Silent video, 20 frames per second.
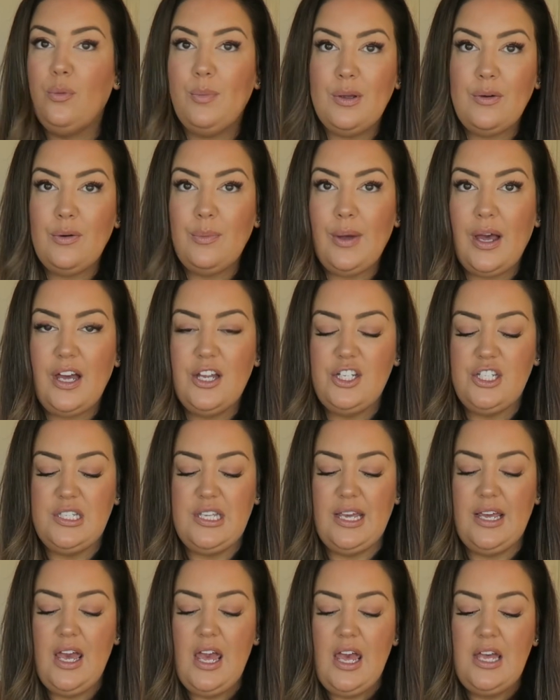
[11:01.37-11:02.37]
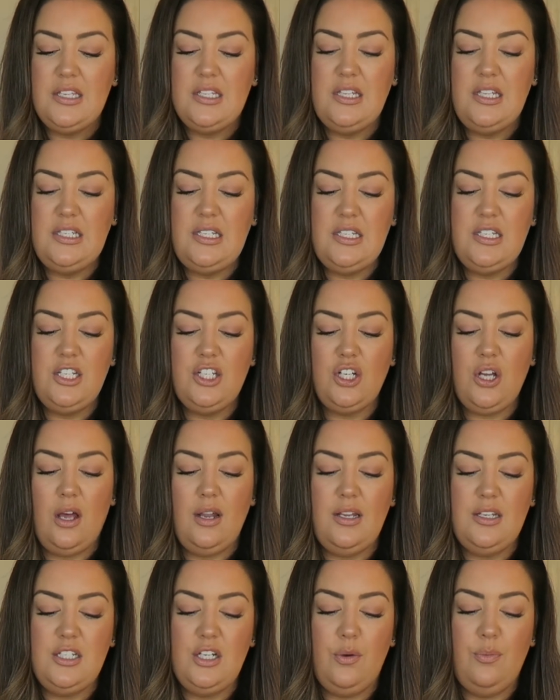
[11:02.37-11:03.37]
not be repurchasing. So this is the
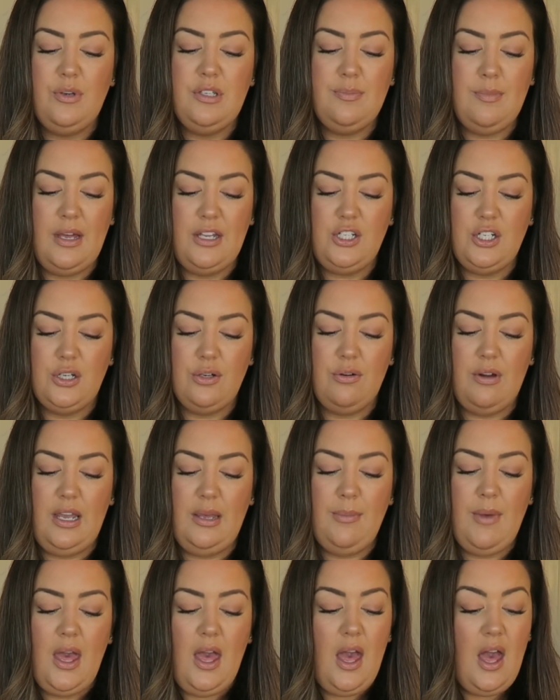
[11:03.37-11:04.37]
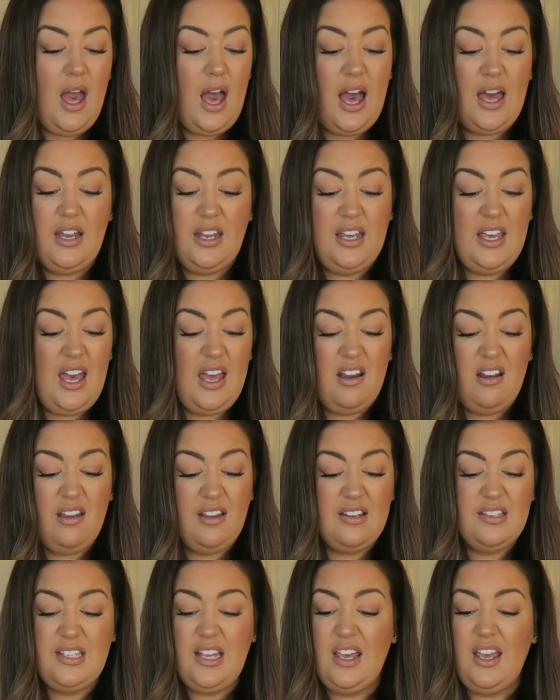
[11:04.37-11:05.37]
Charlotte Tilbury's Magic Cream. And again,
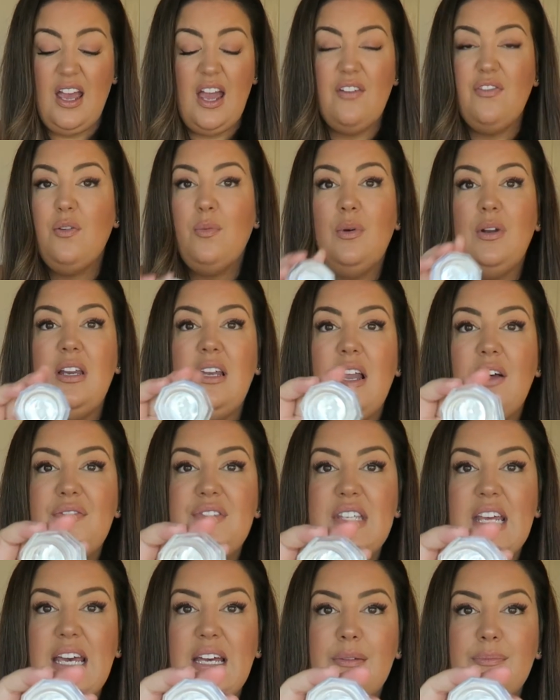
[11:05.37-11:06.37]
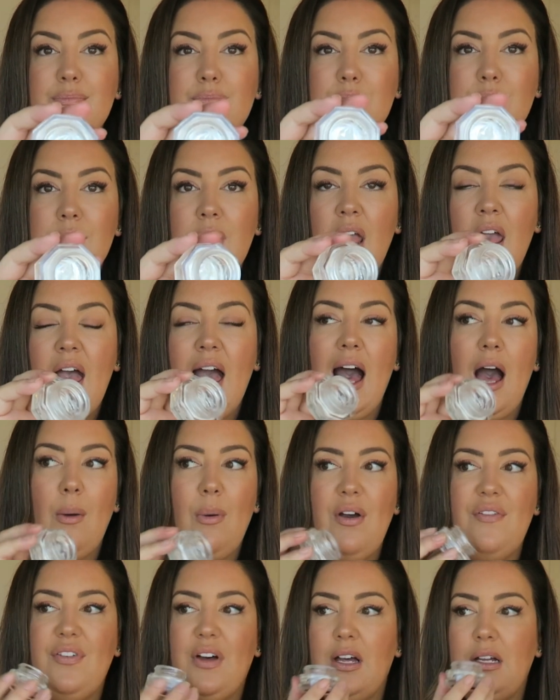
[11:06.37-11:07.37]
like I say, everybody loves it.
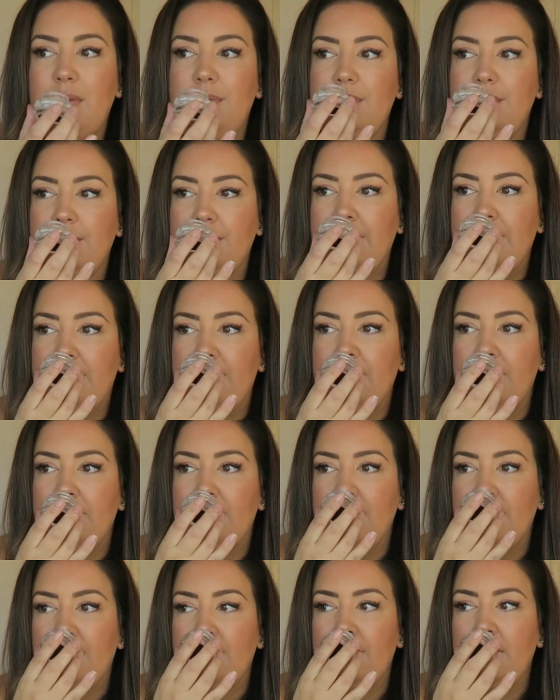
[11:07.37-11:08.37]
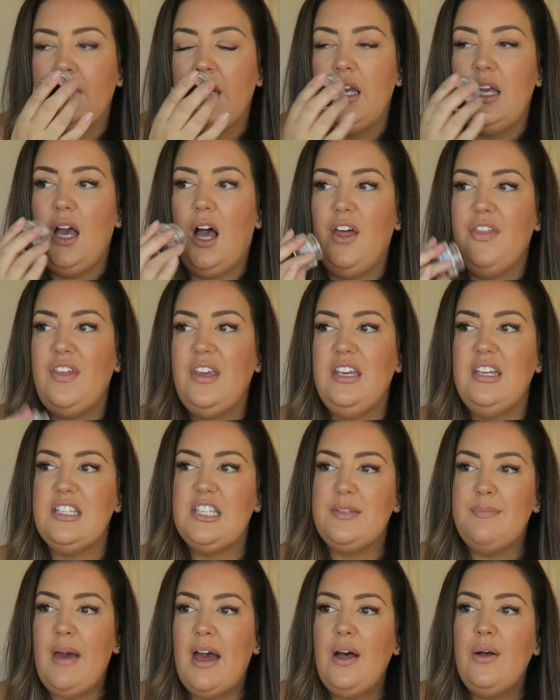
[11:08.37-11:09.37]
However, I think it
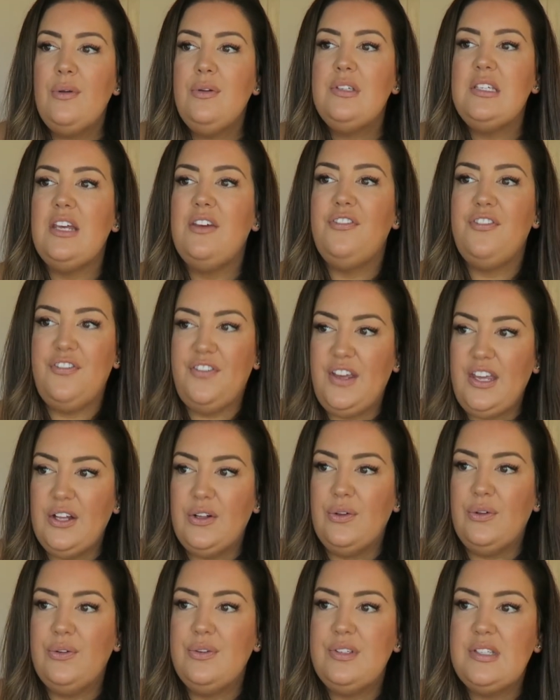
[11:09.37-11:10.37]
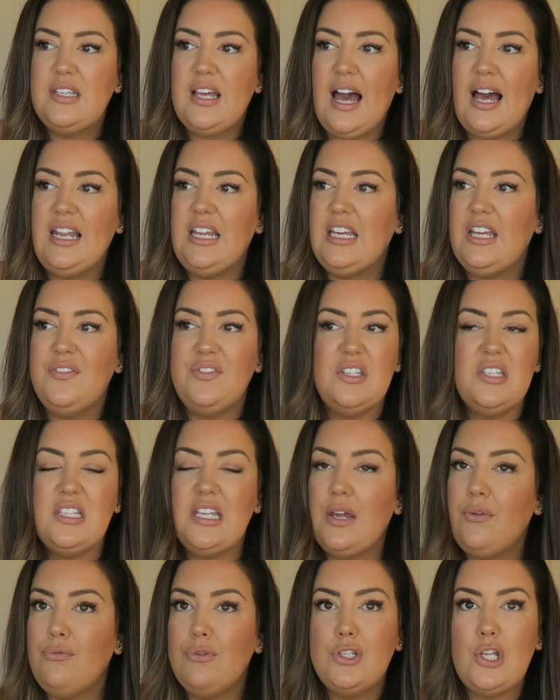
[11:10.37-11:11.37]
smells, it feels, and it gives the
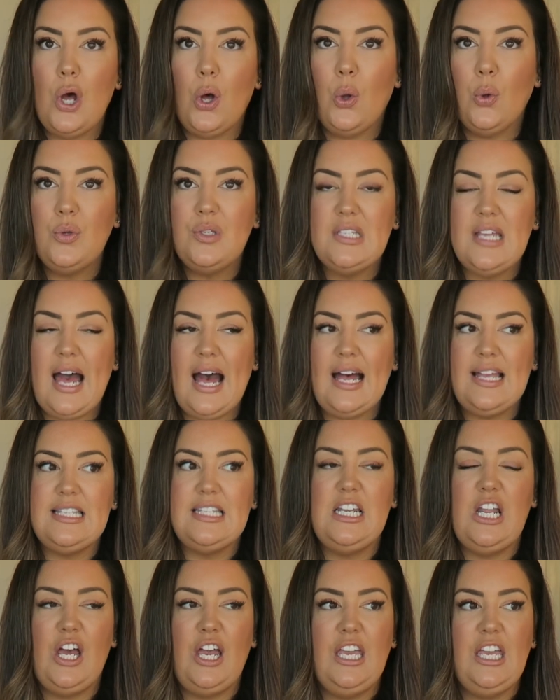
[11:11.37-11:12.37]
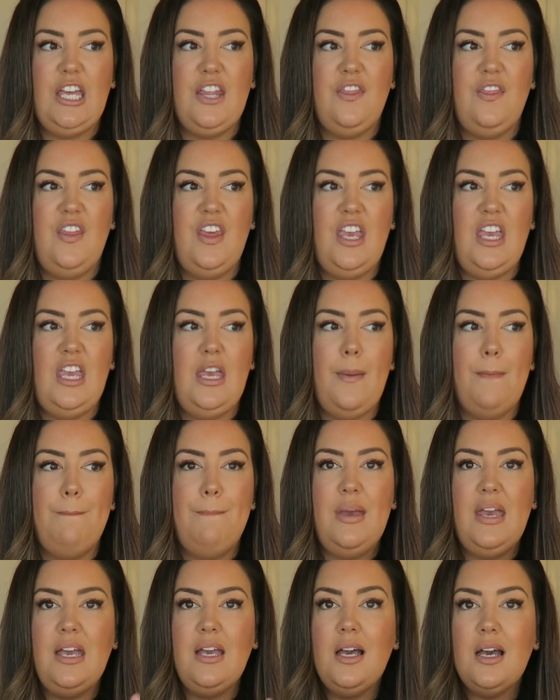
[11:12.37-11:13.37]
same results as like the
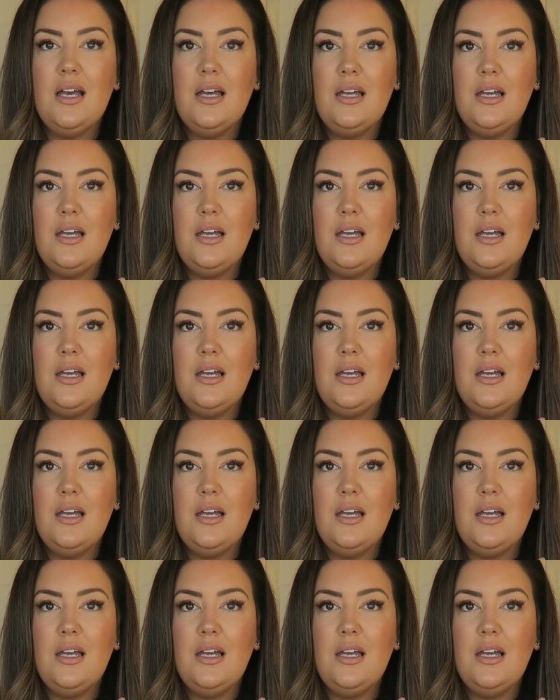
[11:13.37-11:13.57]
big,